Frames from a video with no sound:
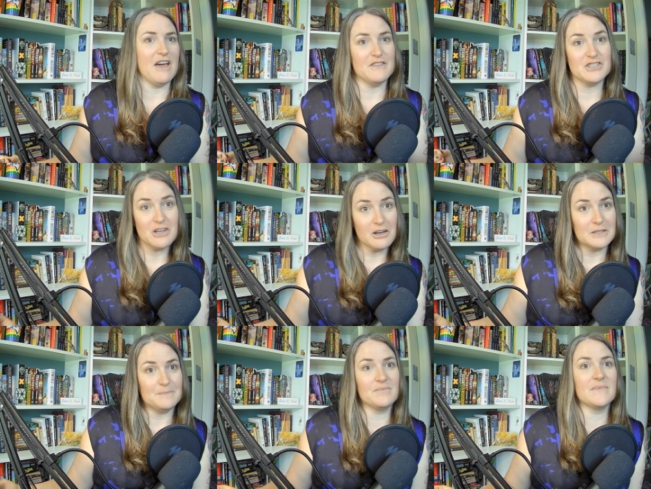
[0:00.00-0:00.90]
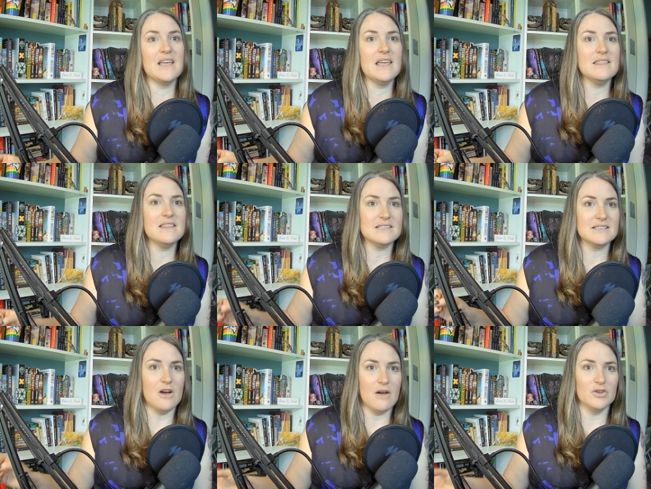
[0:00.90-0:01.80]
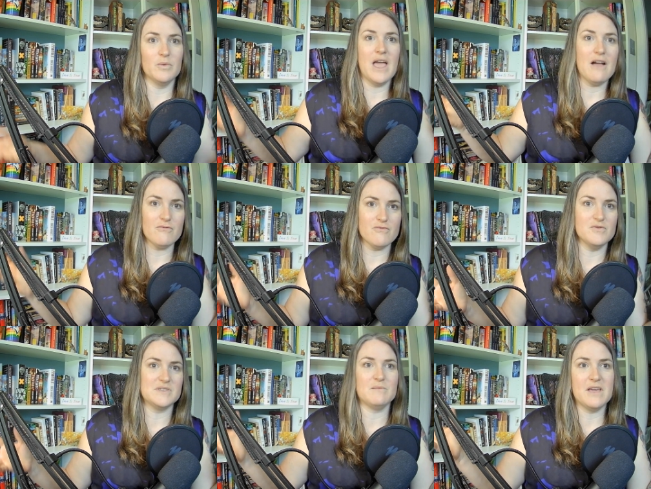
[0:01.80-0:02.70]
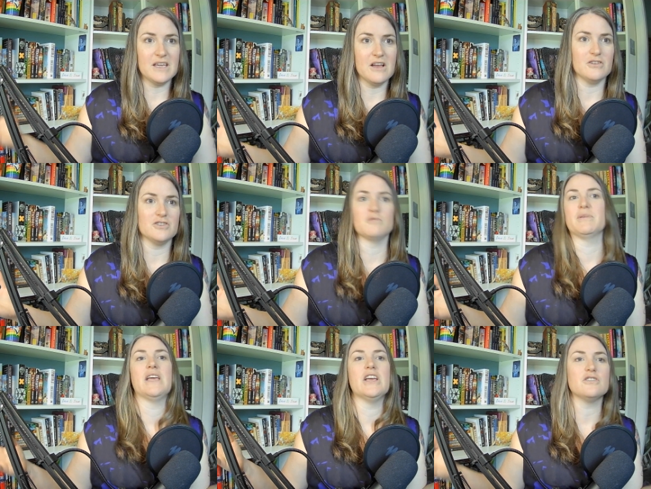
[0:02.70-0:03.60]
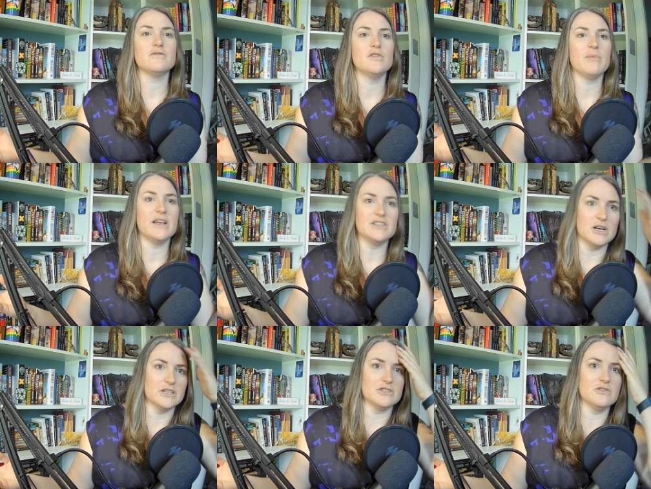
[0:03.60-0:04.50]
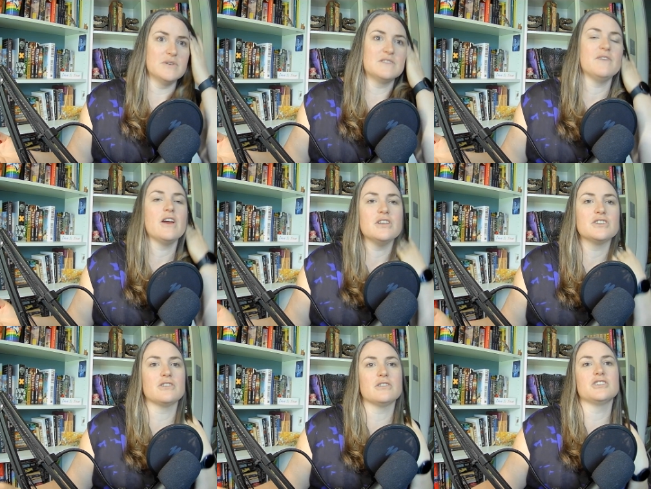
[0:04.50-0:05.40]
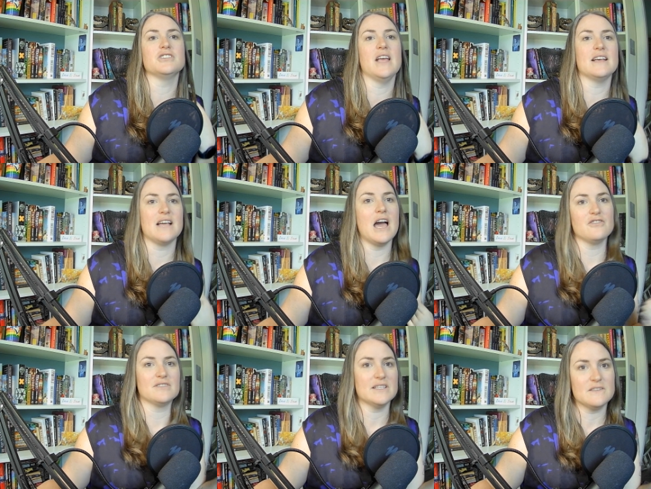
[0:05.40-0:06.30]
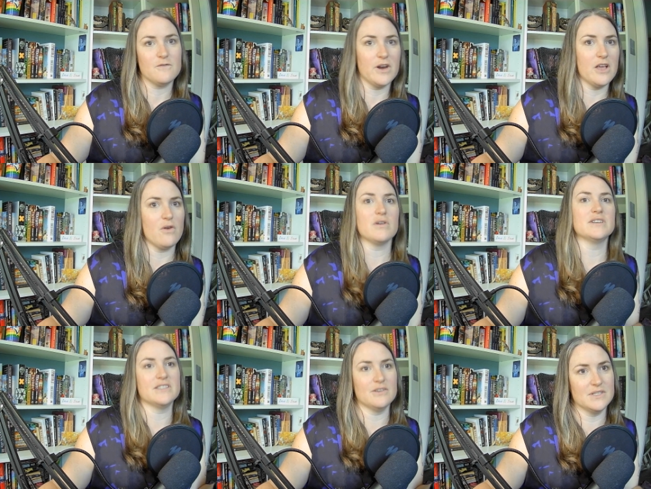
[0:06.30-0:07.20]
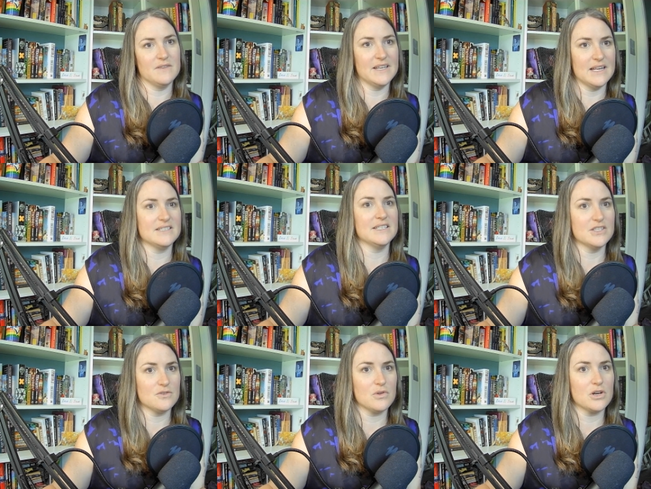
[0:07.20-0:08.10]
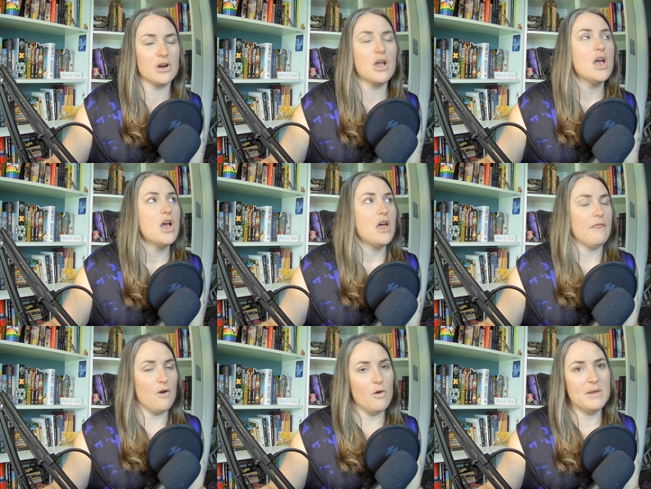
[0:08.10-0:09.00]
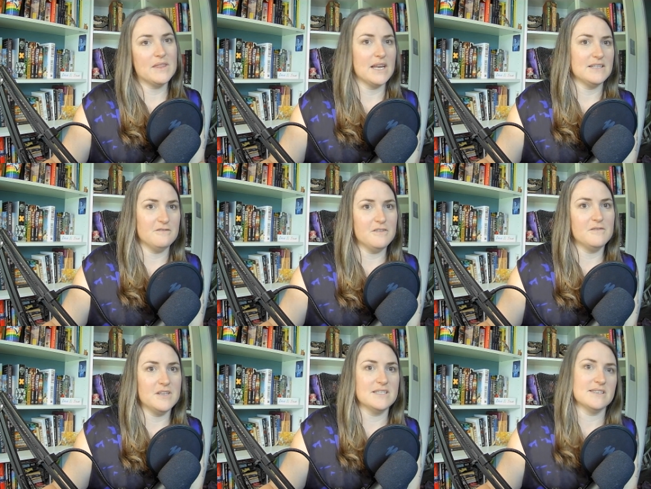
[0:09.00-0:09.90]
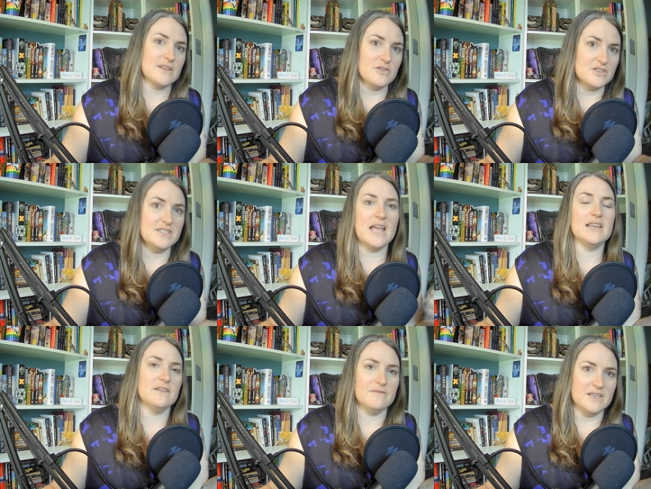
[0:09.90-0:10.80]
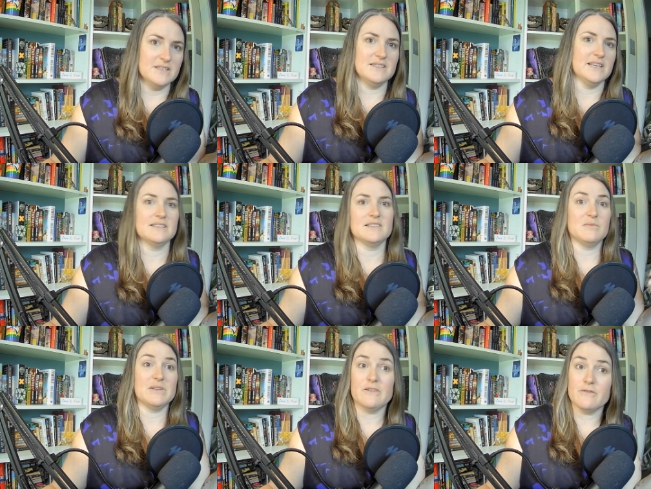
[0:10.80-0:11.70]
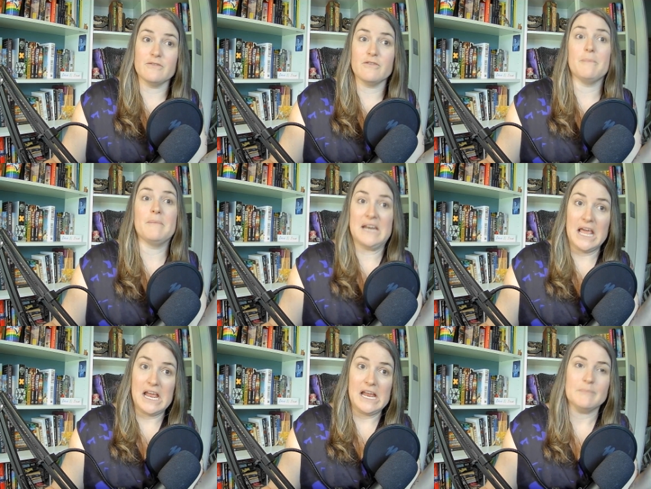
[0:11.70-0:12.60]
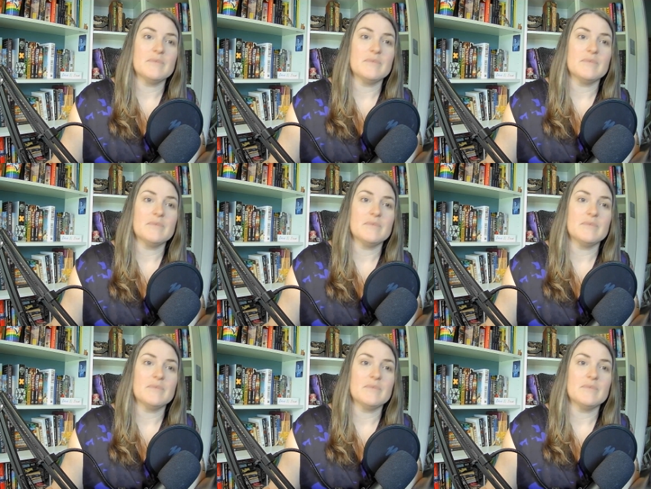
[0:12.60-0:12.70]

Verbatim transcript: the start. In this novel, we have Roos, the main character, being interviewed by a doctor who is fairly certain she has either schizophrenia or a dissociative identity disorder, though being the 1950s, his understanding of these things is a bit different from today.